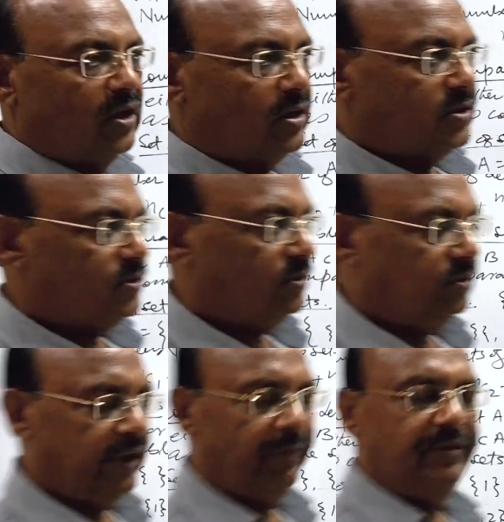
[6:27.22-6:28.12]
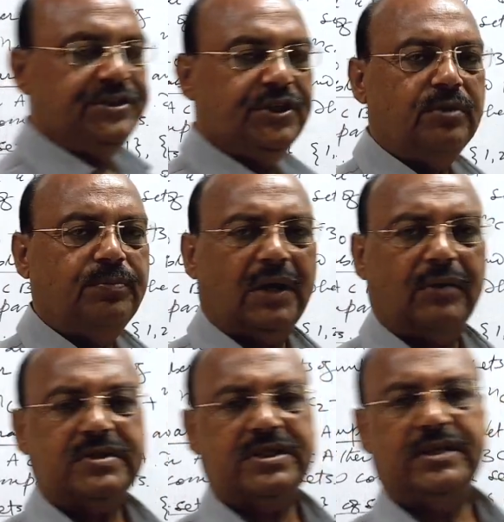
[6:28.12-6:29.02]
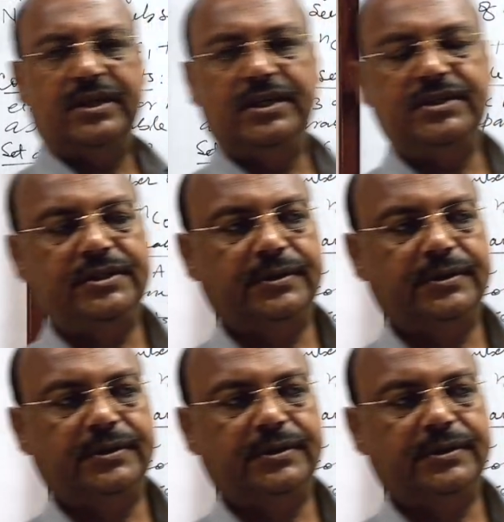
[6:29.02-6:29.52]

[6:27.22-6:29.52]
So definition of power set is